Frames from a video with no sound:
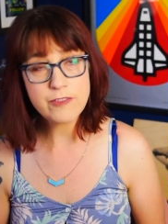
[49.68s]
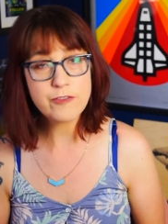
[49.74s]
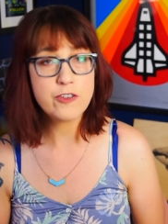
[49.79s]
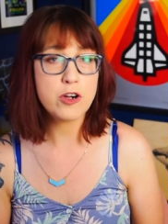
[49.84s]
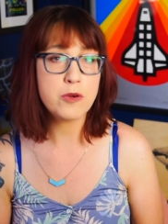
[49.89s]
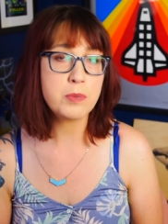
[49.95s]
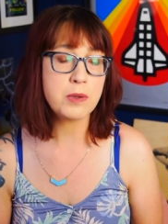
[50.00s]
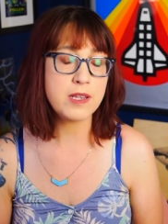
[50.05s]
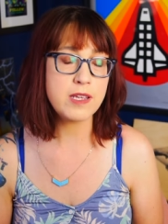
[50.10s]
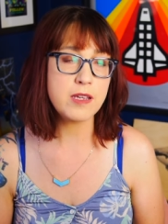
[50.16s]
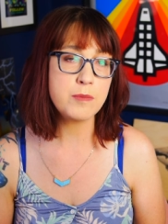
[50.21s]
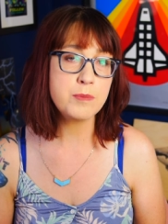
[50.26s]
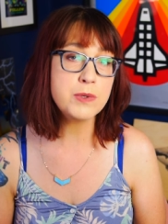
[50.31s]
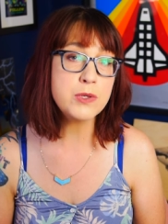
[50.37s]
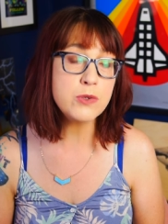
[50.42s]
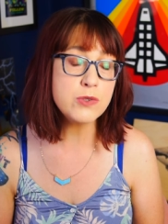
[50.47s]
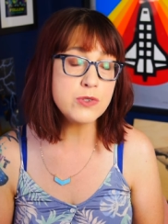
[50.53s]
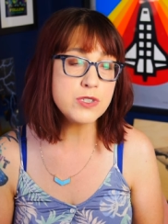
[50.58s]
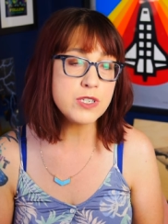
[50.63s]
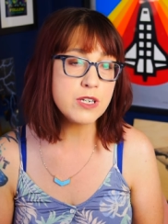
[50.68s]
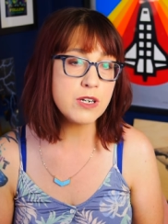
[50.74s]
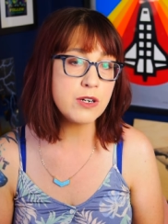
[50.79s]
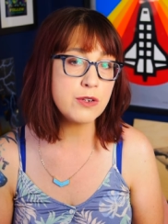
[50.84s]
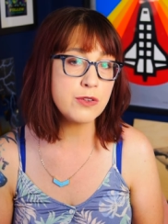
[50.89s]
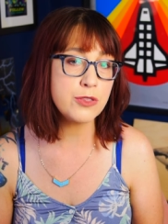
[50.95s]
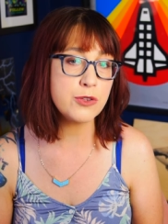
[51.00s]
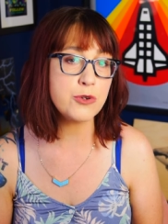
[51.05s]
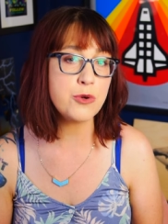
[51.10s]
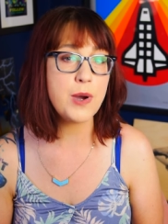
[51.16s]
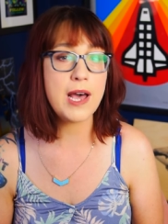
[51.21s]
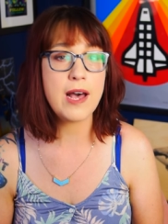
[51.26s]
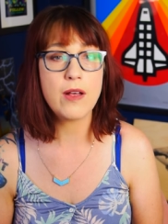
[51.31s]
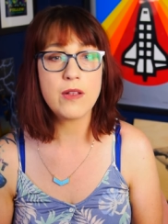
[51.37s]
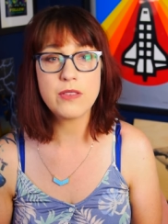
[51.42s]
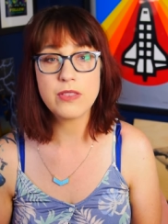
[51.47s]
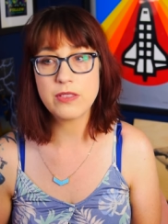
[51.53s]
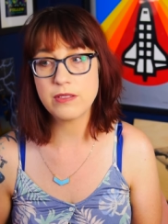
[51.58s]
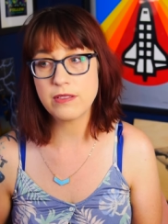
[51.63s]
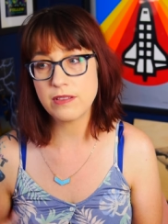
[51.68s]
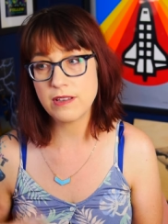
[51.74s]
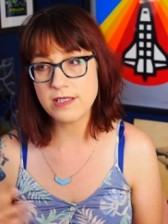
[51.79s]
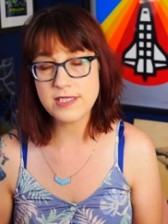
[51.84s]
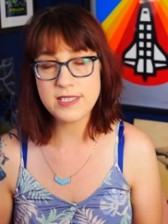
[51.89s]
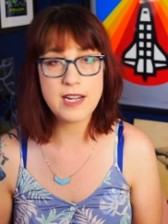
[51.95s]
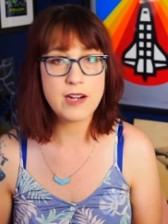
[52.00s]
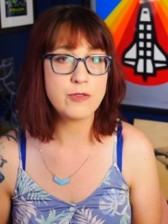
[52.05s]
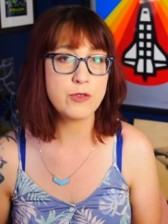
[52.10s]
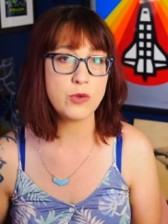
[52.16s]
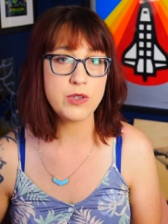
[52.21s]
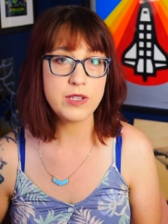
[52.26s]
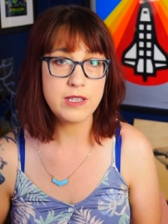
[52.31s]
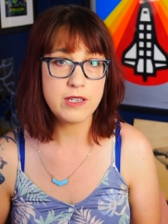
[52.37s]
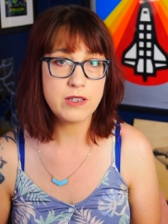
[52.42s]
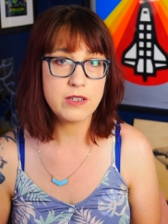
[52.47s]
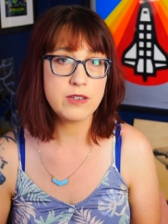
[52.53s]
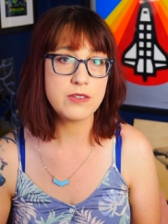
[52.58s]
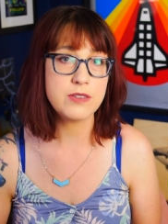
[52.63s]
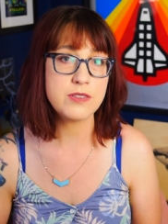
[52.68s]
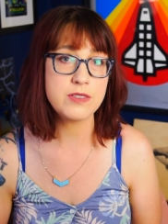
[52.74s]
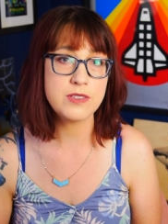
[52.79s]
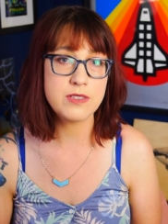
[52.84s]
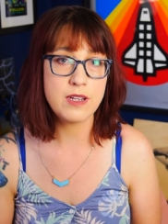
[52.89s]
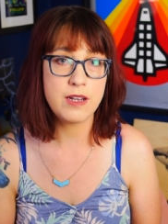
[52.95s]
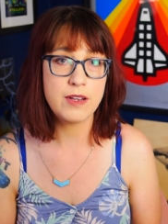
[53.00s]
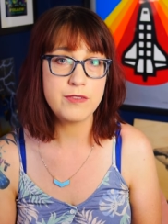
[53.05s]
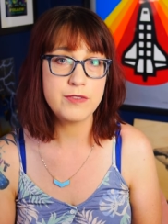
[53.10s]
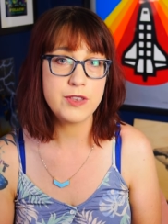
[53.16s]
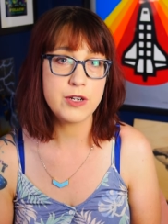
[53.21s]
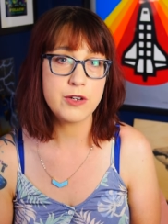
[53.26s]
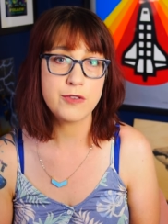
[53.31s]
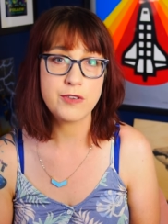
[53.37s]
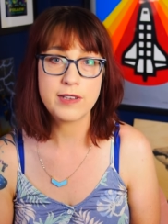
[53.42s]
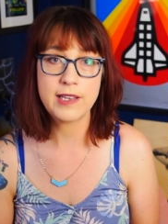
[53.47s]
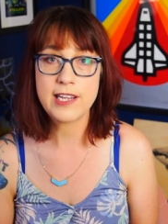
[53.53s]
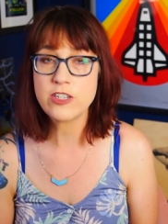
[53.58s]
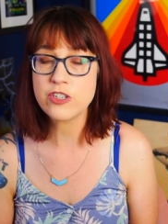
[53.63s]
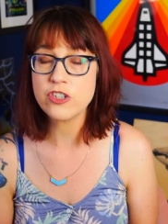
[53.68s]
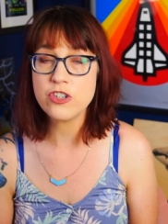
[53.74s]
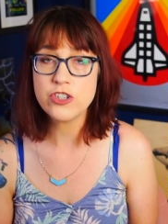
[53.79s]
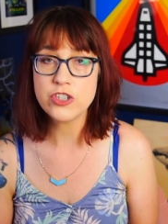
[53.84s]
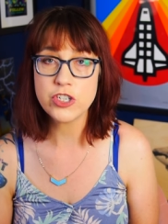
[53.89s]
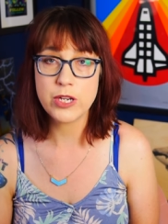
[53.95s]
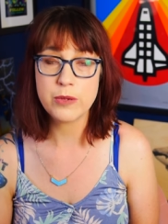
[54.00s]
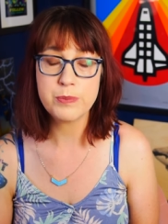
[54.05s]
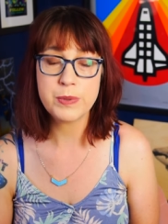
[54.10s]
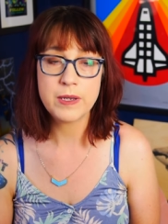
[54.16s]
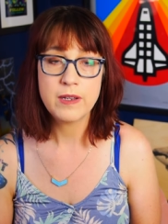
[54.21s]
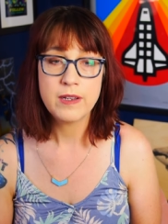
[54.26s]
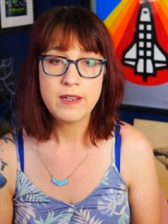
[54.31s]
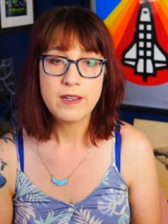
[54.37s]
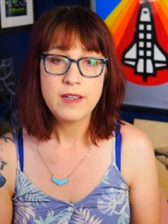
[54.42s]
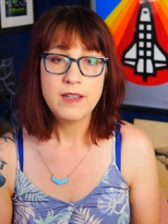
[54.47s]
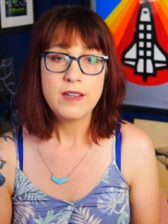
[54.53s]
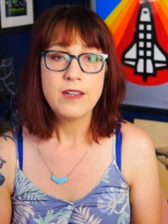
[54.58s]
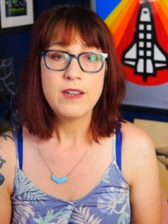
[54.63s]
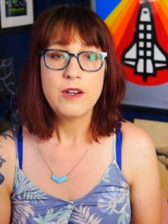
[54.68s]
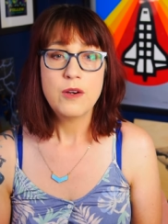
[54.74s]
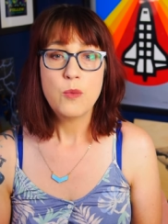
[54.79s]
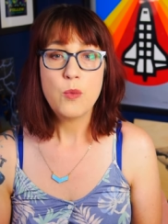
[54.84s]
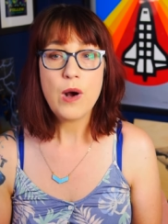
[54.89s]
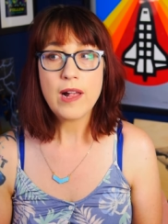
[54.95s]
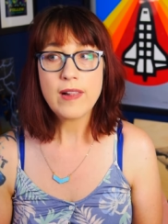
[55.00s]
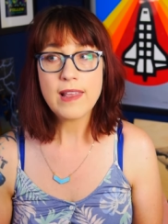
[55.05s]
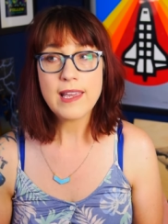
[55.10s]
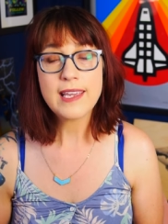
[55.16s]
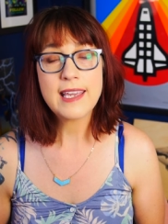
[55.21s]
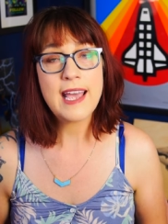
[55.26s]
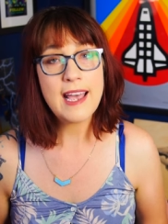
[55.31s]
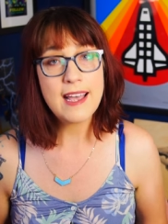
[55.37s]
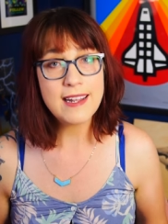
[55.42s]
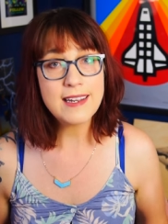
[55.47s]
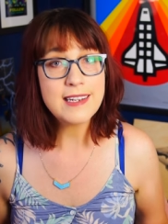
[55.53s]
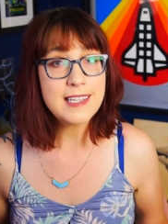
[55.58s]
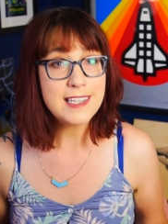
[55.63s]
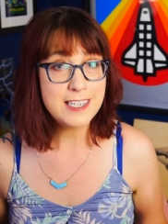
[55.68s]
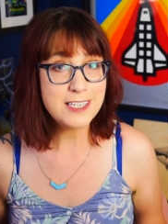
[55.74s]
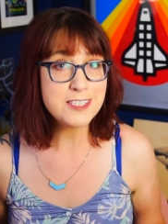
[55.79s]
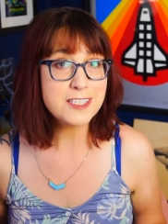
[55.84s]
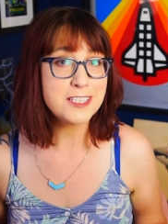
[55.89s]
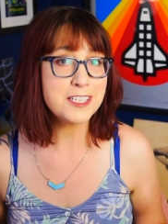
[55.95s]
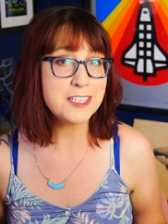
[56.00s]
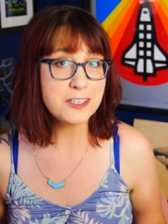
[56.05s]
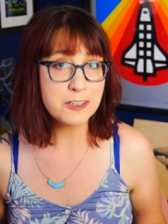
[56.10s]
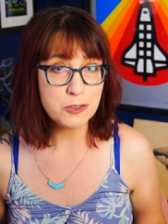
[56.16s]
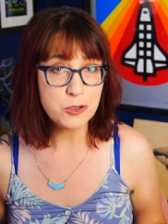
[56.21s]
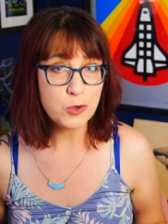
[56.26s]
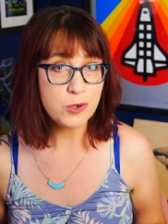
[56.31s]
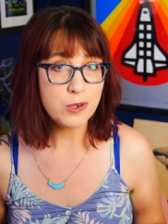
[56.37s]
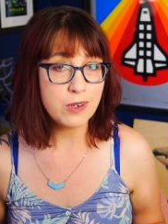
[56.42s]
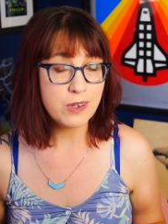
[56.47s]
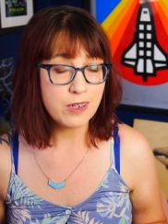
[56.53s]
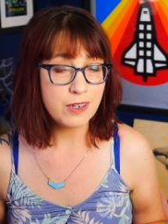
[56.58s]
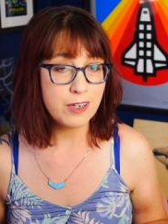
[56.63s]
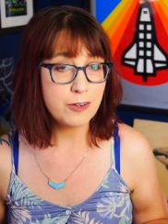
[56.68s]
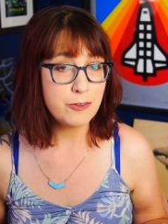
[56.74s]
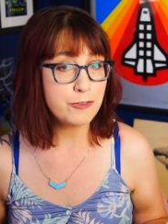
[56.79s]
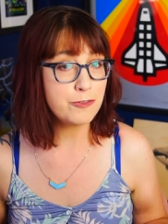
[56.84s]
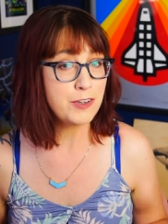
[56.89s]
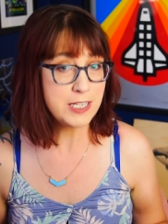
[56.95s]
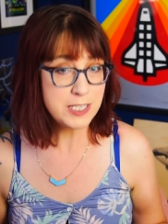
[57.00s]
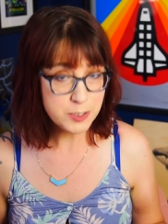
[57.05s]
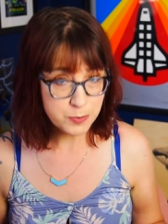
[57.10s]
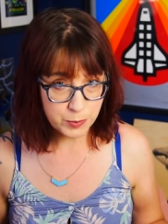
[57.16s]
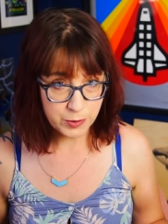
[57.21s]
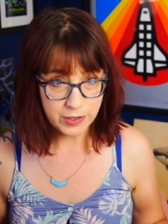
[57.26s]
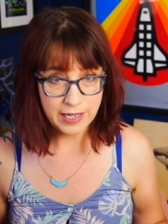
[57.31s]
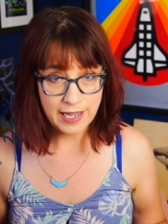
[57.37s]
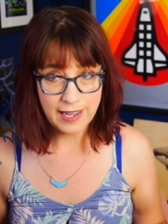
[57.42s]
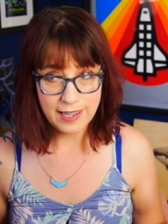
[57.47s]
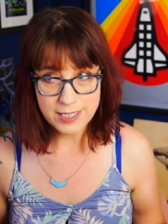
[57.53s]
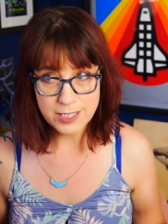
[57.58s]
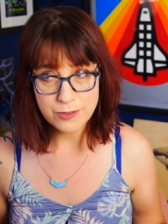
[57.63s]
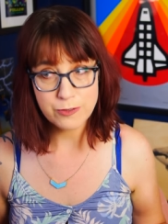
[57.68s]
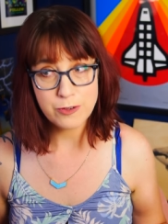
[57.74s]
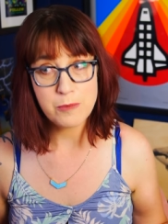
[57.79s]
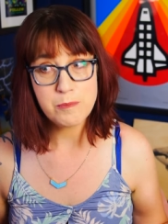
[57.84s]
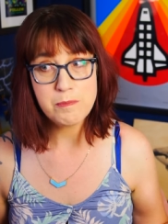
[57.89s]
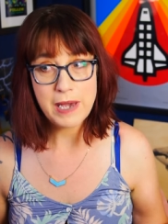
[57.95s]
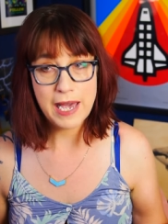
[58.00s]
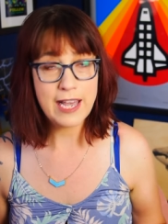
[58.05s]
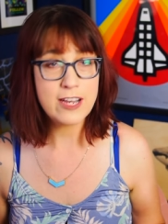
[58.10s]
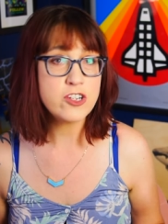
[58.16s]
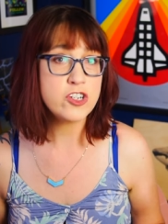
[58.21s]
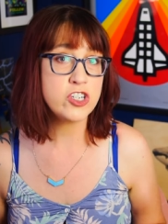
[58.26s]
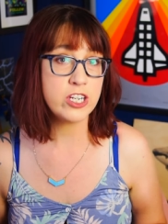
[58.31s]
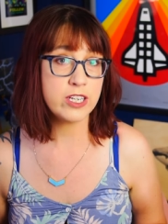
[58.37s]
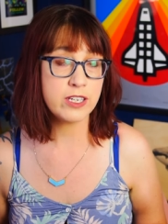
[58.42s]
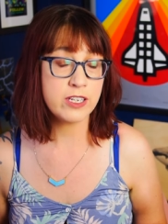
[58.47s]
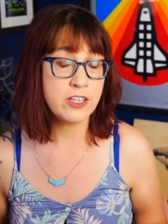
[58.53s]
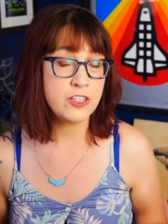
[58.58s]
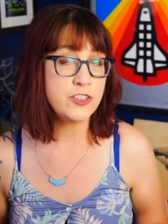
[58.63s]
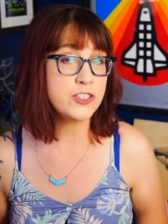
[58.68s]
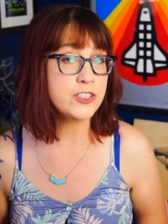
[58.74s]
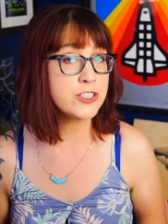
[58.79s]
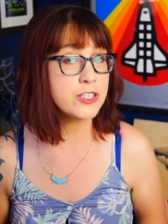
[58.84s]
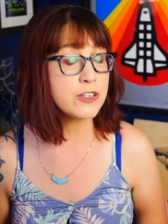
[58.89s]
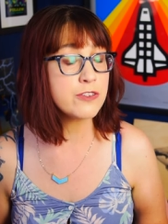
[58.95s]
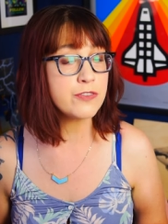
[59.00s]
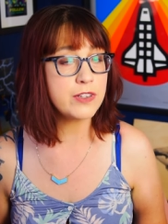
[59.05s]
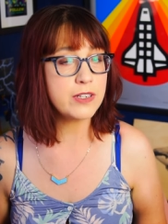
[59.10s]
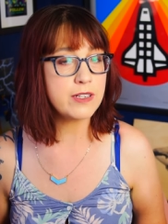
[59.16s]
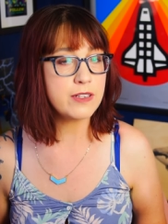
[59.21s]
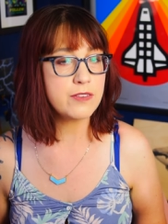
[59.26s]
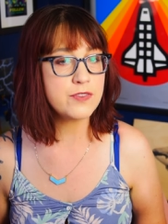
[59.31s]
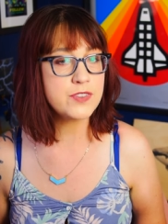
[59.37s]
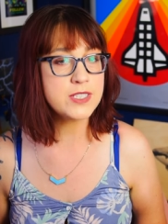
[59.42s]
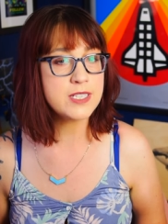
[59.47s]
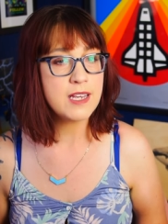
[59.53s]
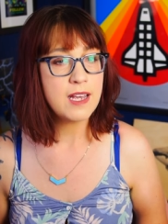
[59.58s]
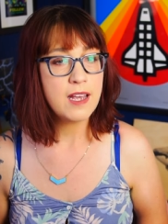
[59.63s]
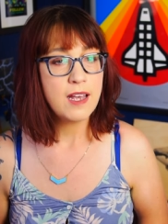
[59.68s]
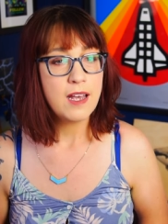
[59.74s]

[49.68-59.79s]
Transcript: and verbally abused her throughout the several years of their relationship. While I can easily ignore Facebook ads from batshit conservatives,